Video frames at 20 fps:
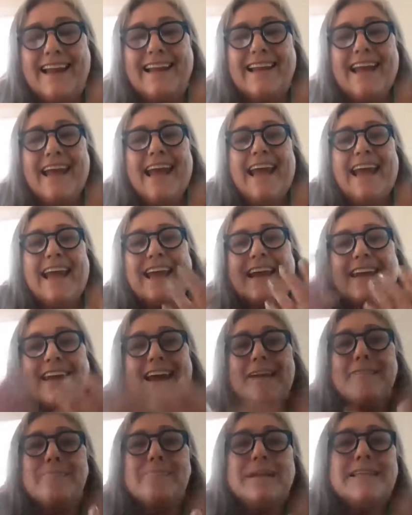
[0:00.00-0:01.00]
And he
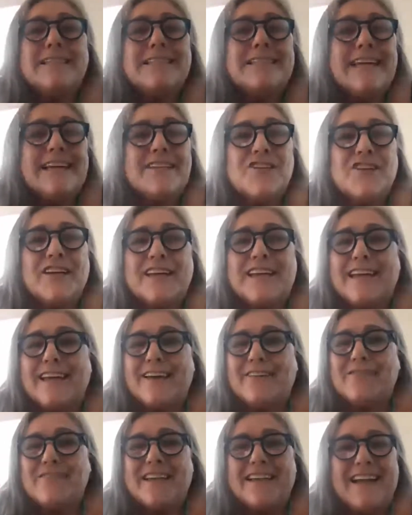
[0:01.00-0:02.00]
gave me such a gift,